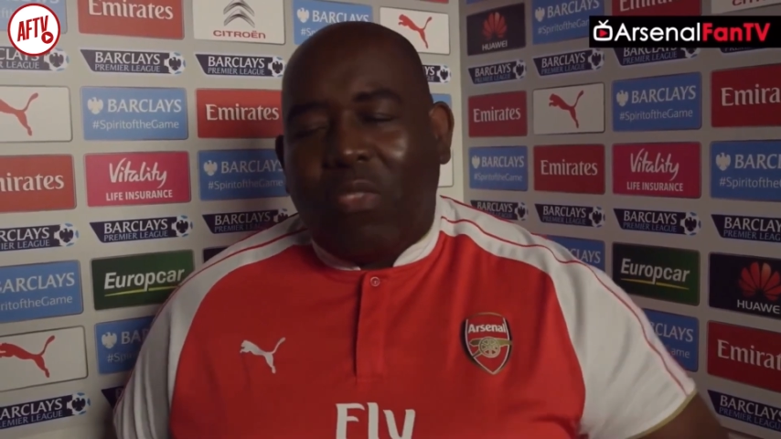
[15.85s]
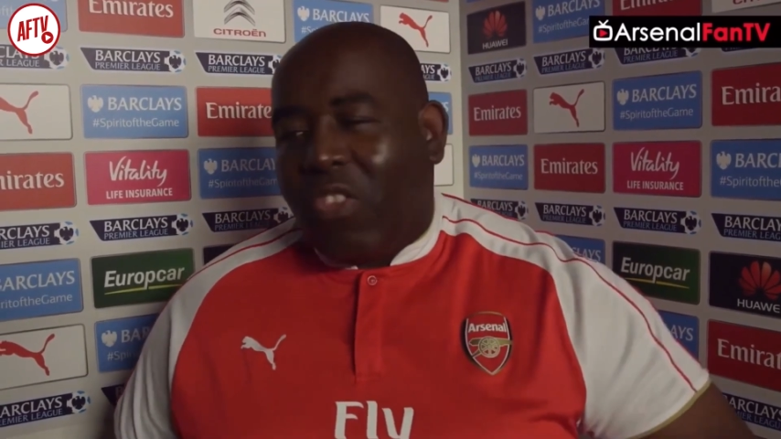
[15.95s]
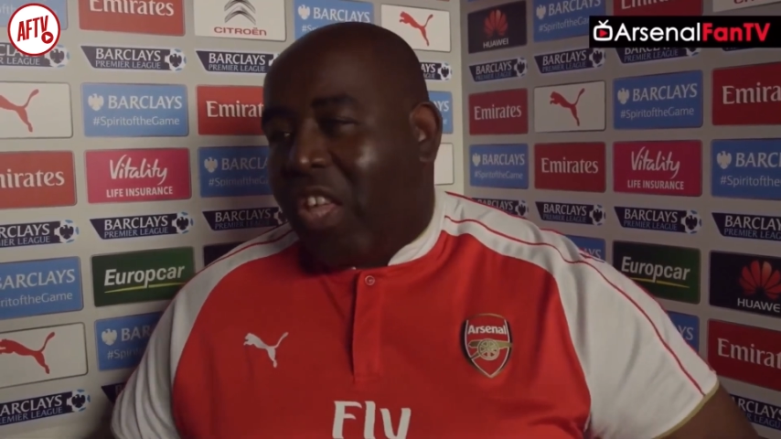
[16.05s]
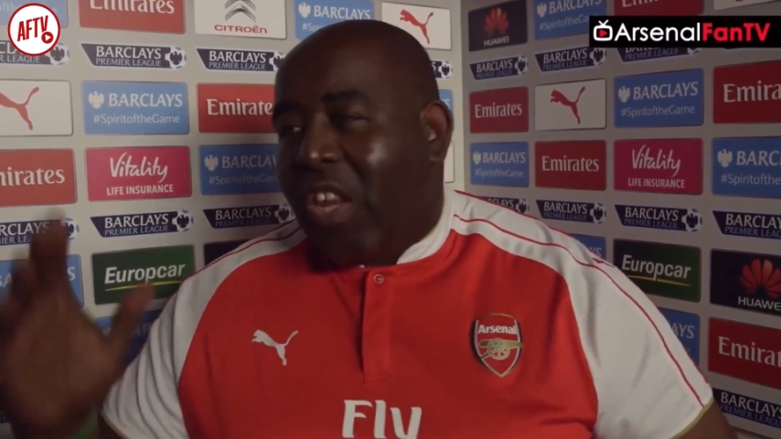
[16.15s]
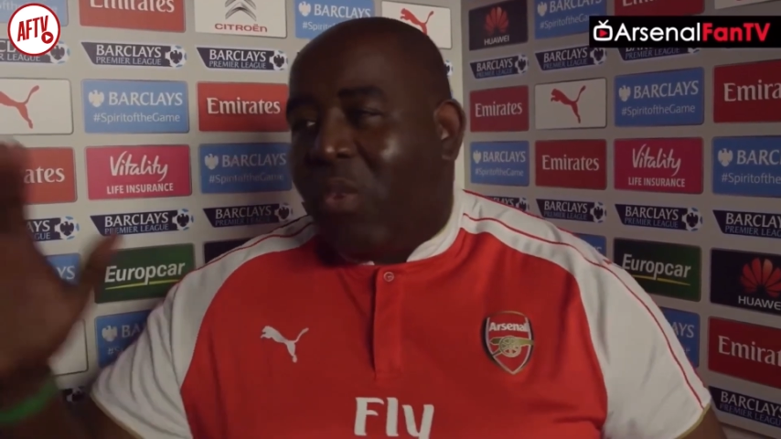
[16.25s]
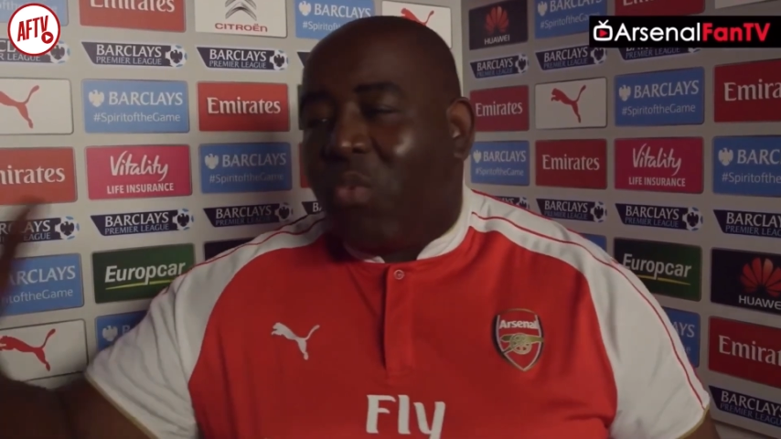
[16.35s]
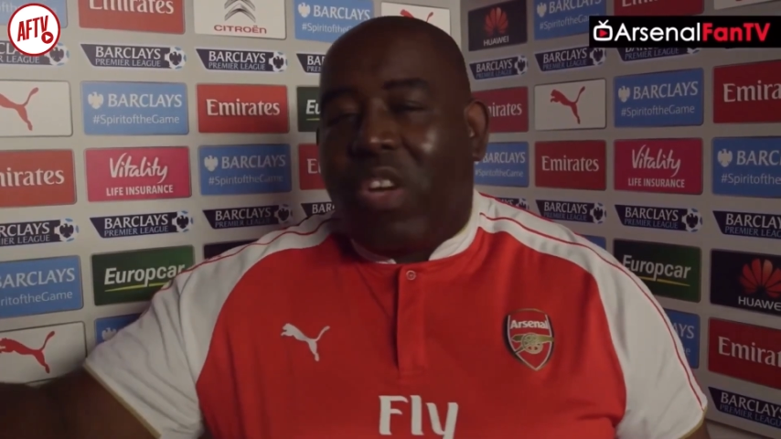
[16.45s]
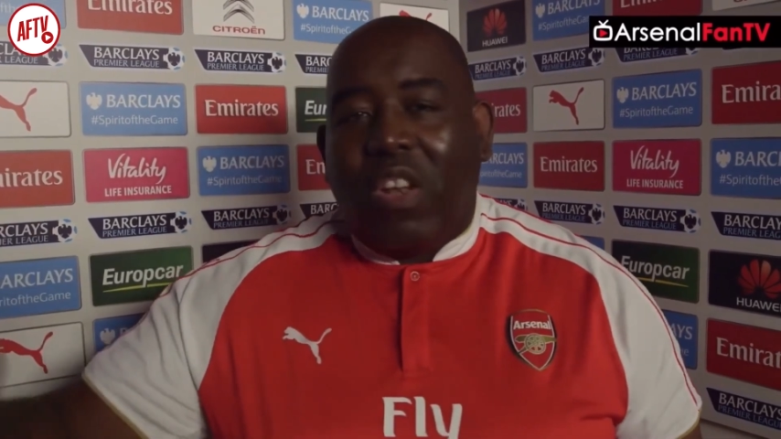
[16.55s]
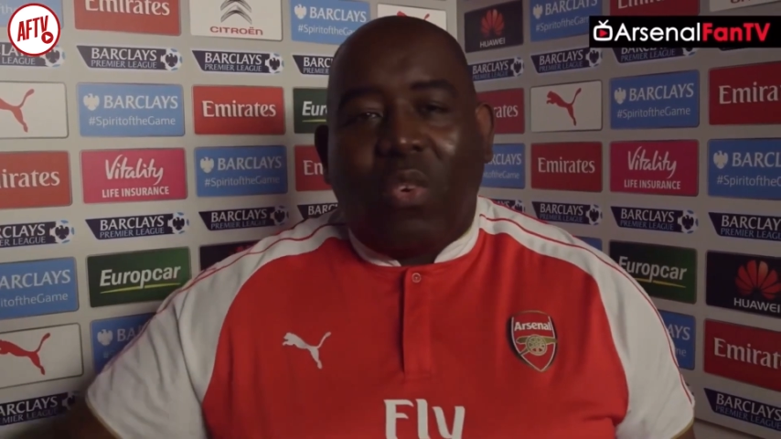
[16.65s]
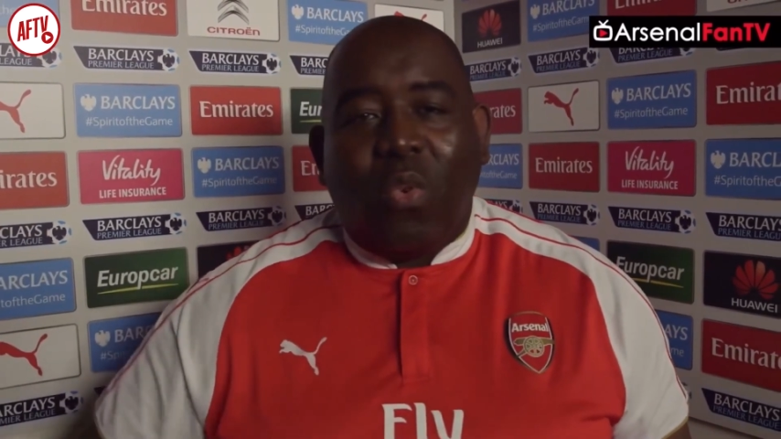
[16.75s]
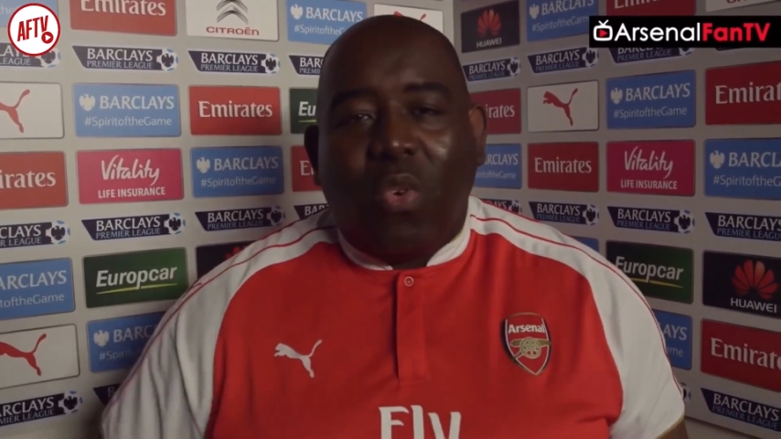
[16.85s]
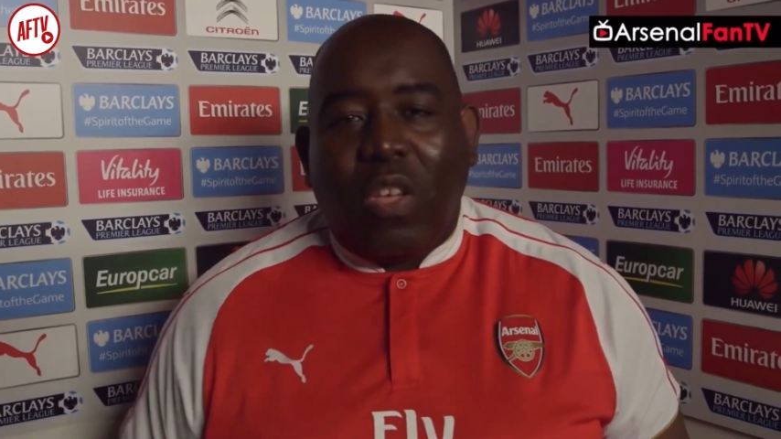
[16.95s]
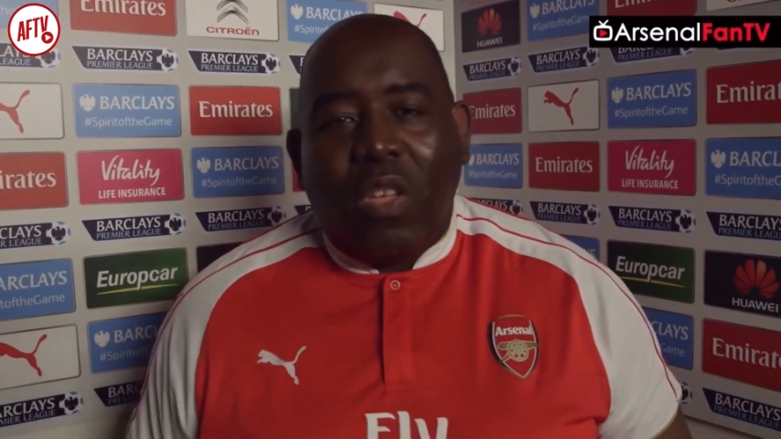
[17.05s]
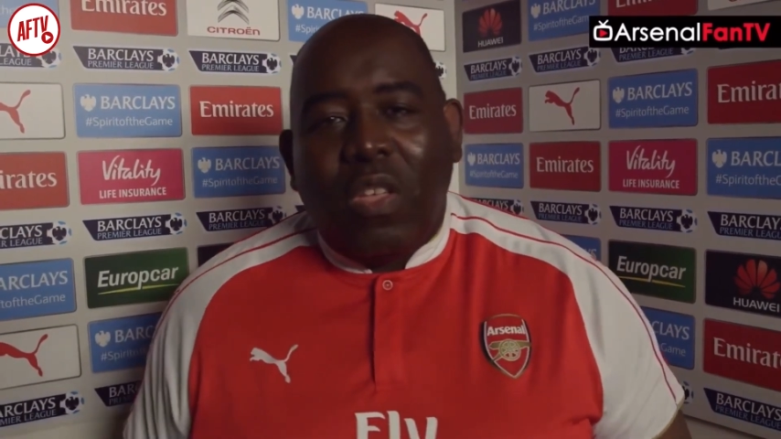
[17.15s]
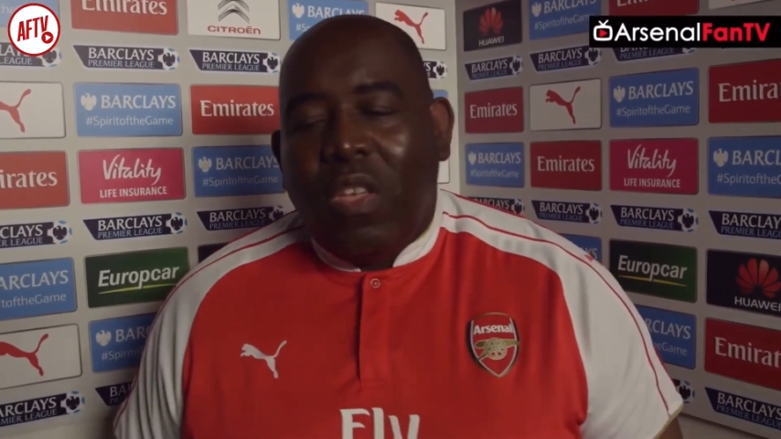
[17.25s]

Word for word: I was going to hit it right in the corner.